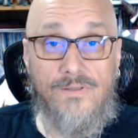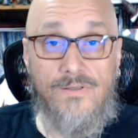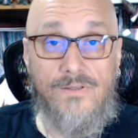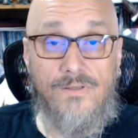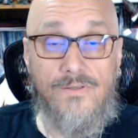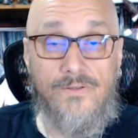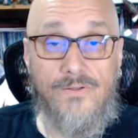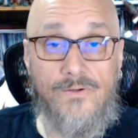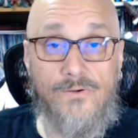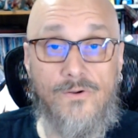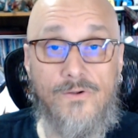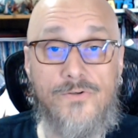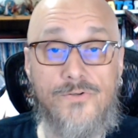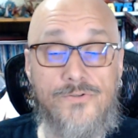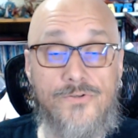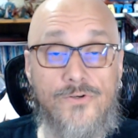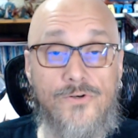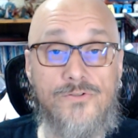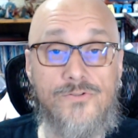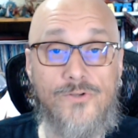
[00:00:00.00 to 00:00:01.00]
They're under
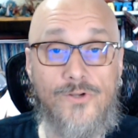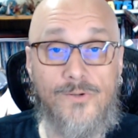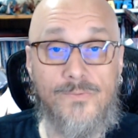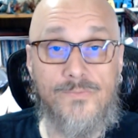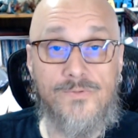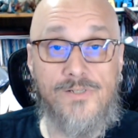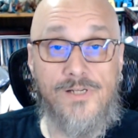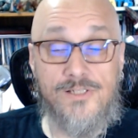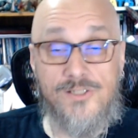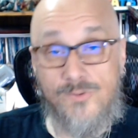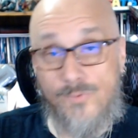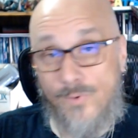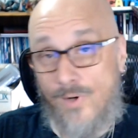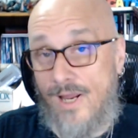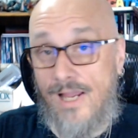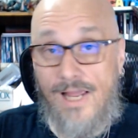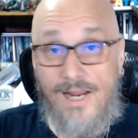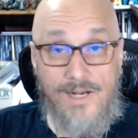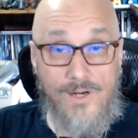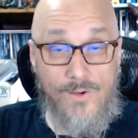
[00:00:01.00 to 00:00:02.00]
certain circumstances when
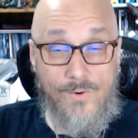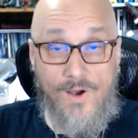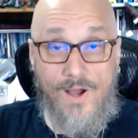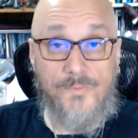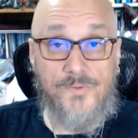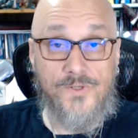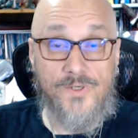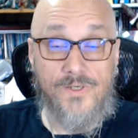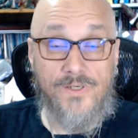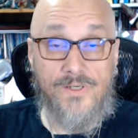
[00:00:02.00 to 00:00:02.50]
I got no option.